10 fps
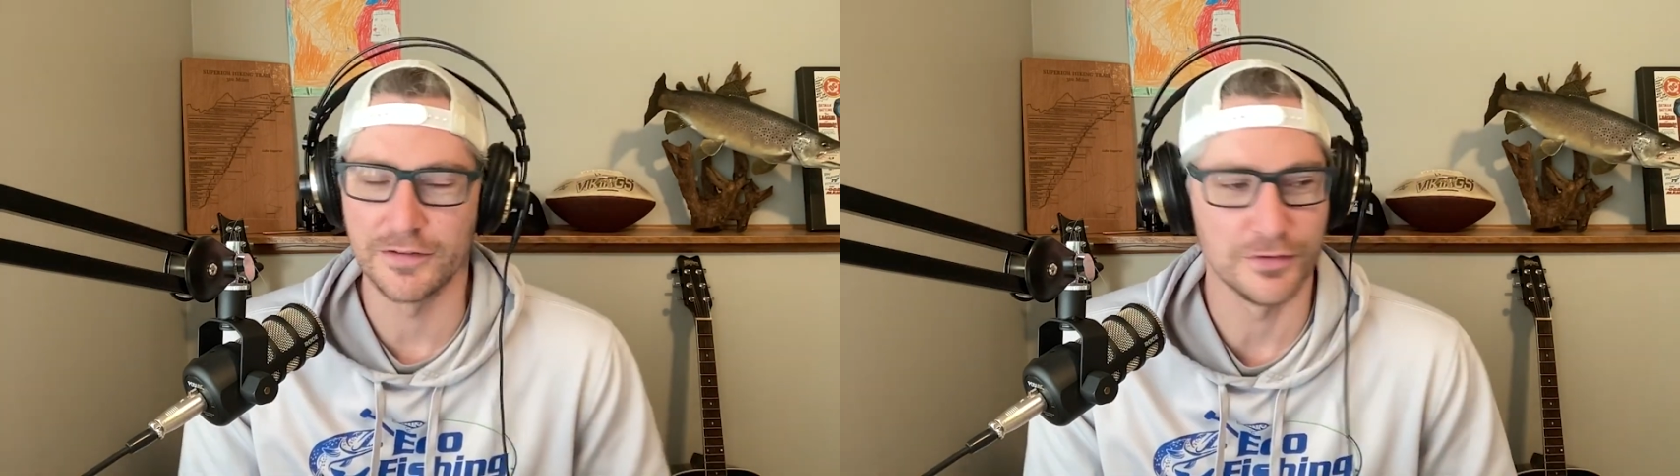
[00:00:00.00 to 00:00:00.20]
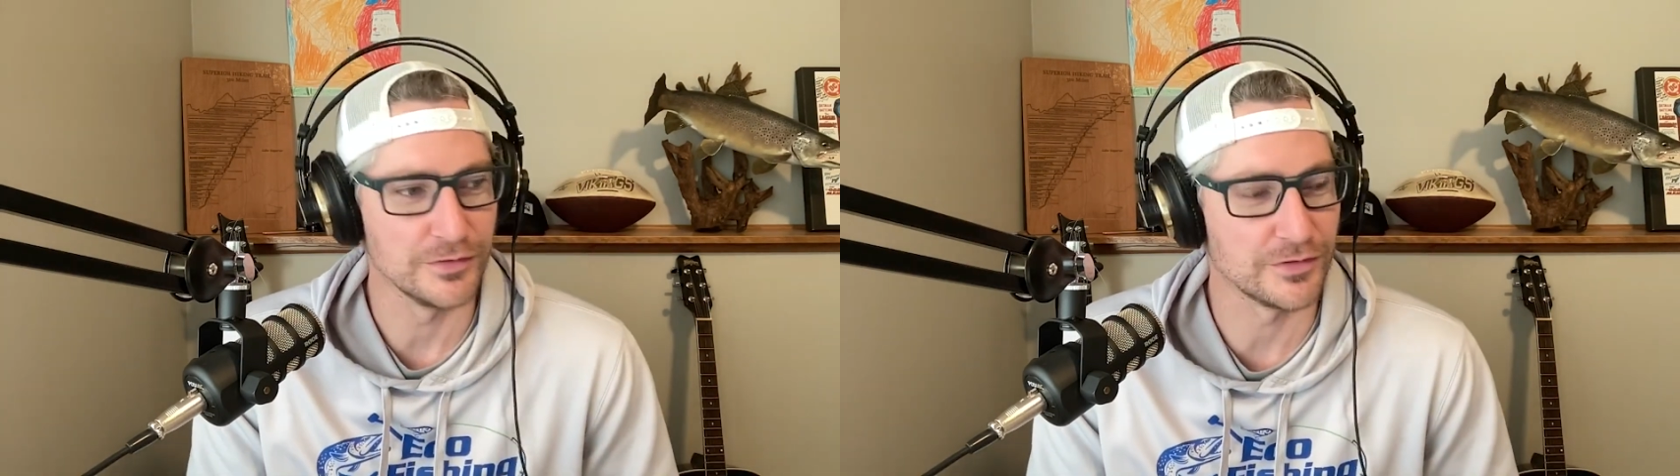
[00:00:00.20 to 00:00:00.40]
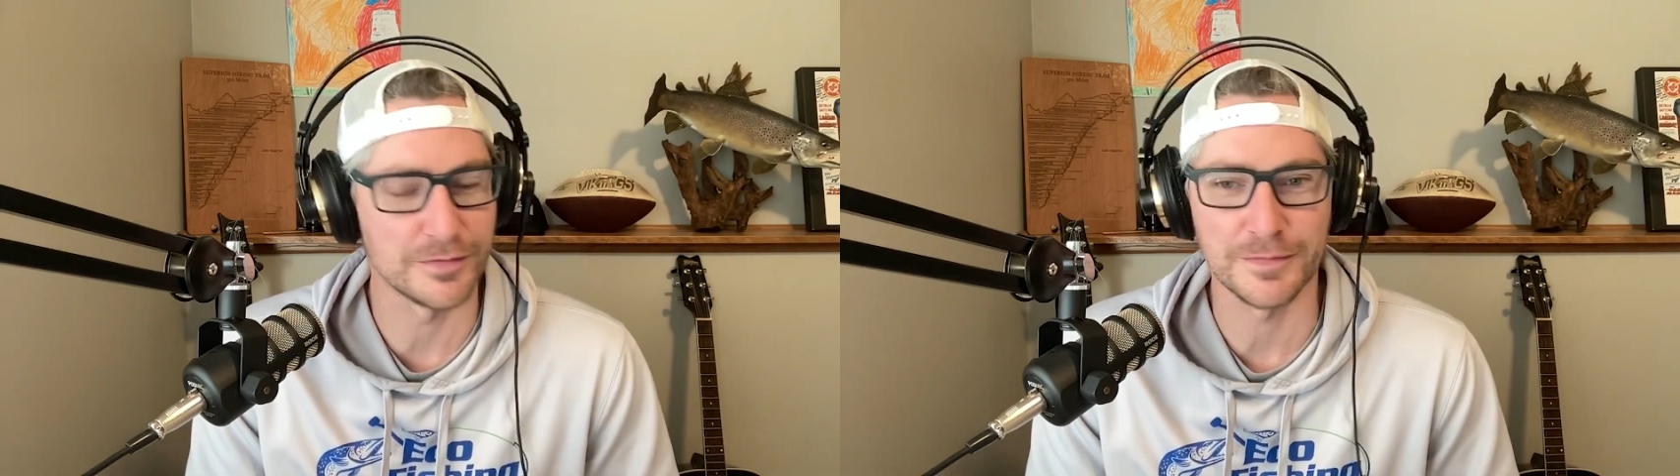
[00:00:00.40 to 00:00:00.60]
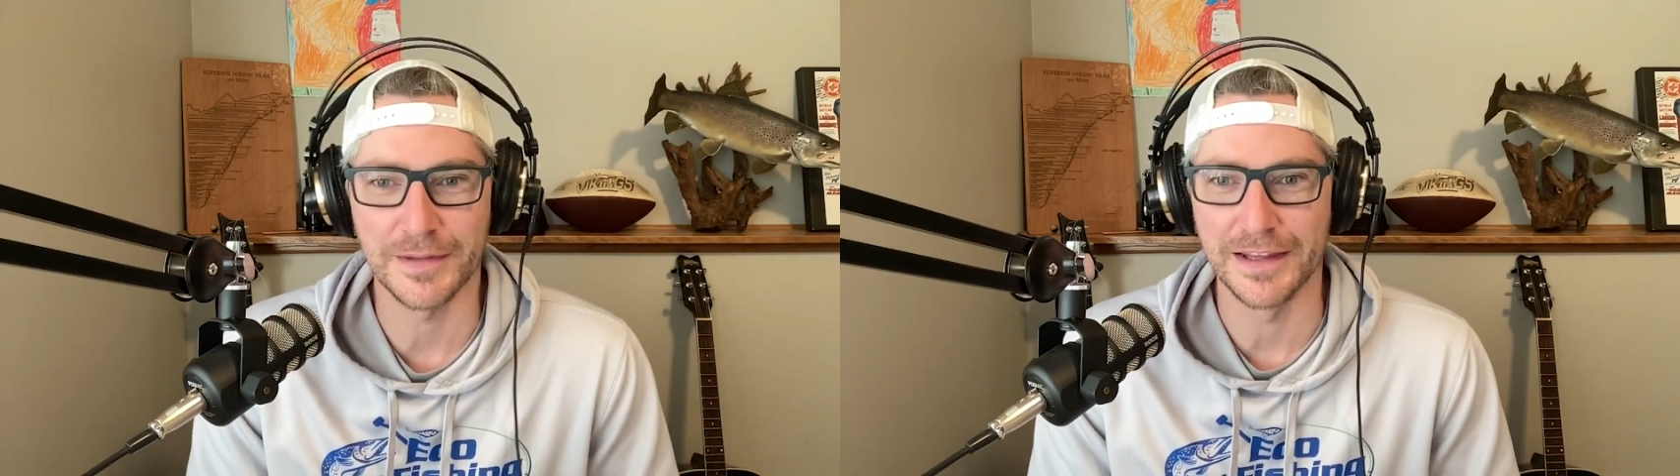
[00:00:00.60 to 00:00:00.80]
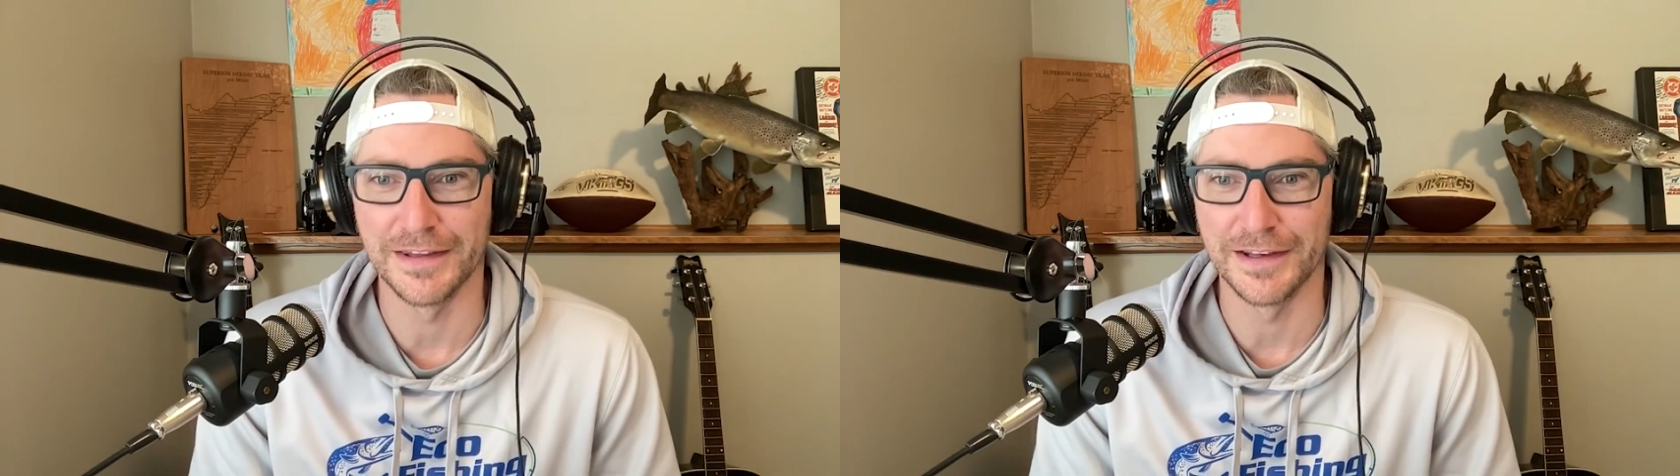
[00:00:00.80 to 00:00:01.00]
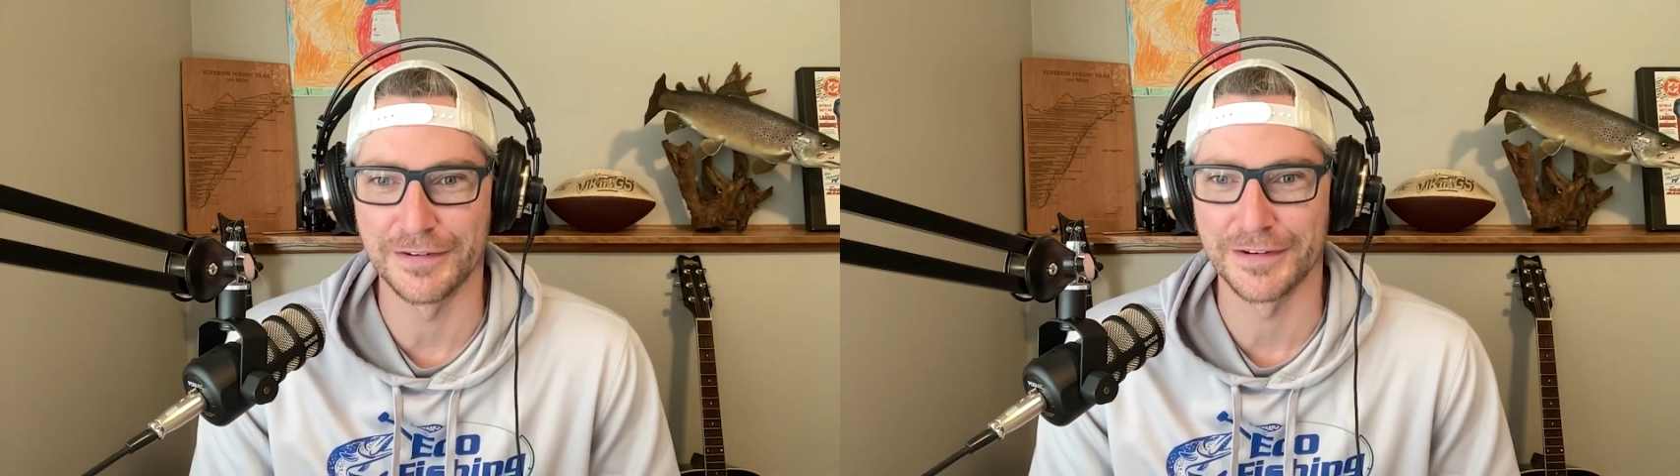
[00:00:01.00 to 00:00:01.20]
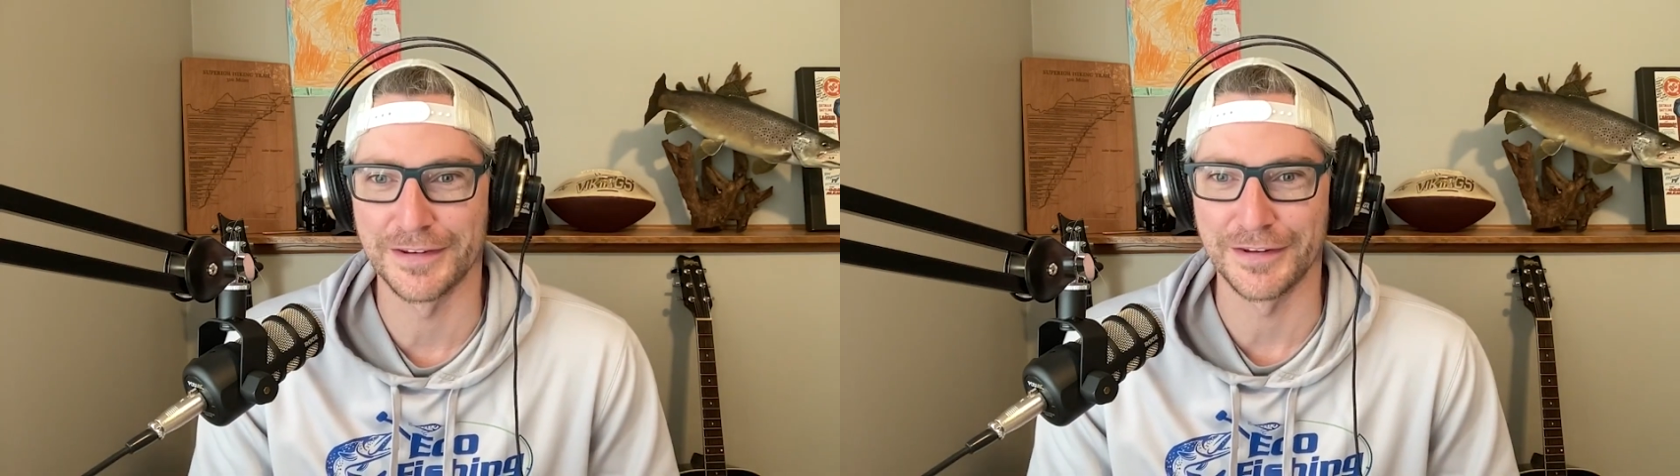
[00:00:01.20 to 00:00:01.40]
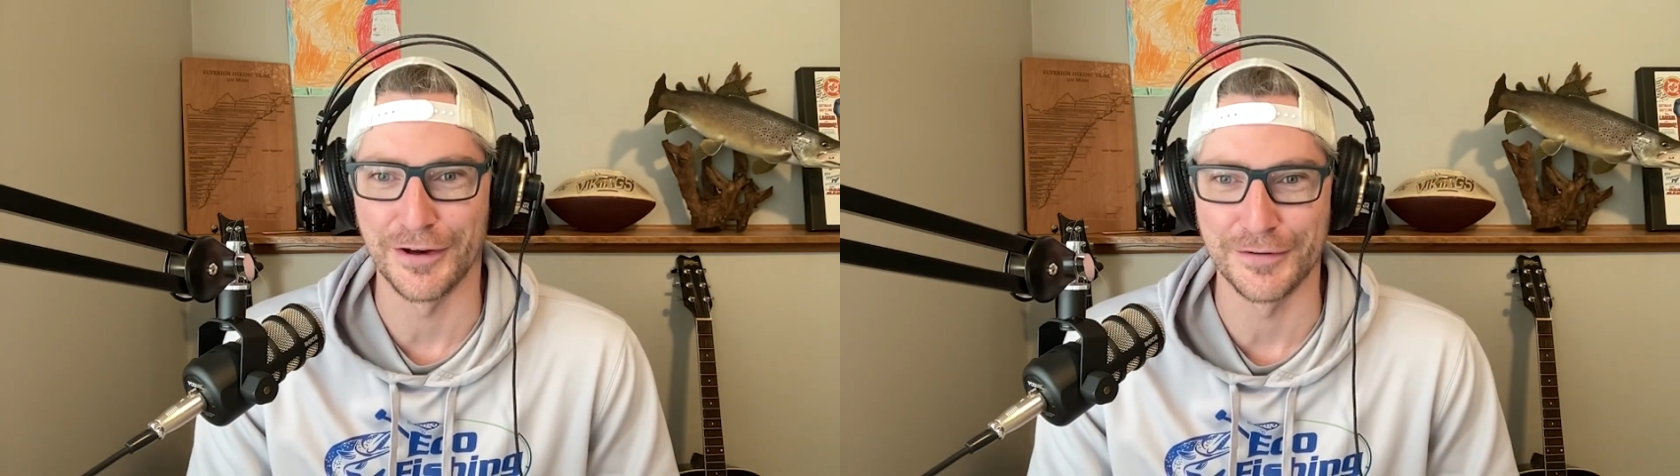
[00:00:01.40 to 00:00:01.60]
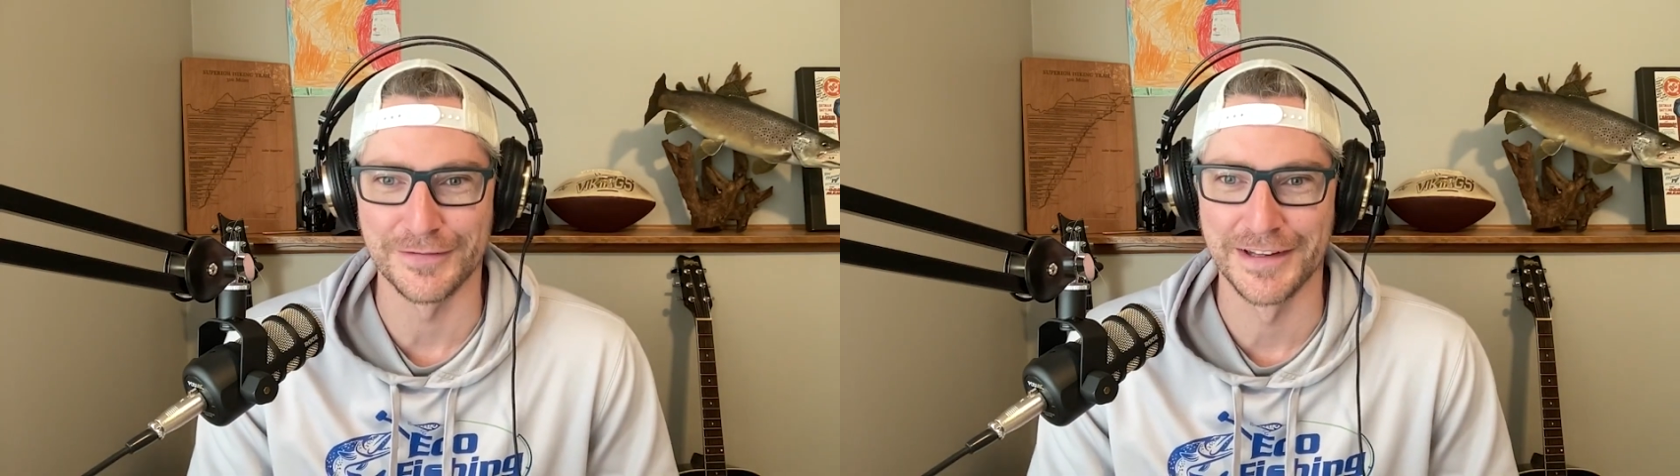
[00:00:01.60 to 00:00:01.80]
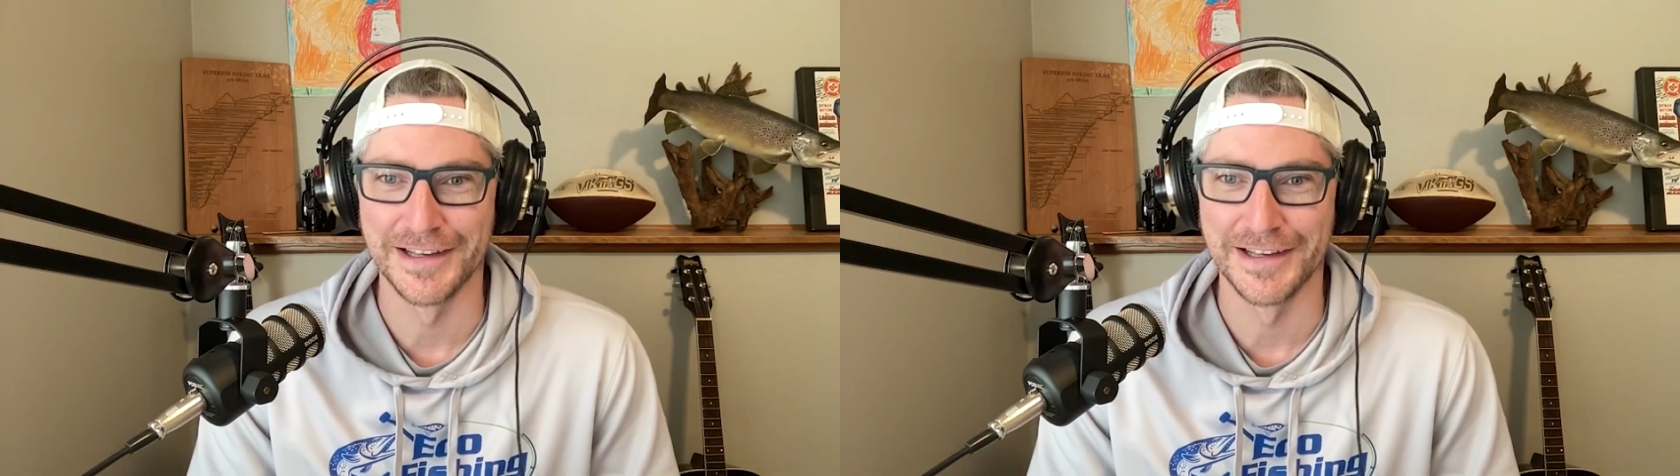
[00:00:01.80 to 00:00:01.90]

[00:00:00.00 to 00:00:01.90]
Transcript: tunes in this. So.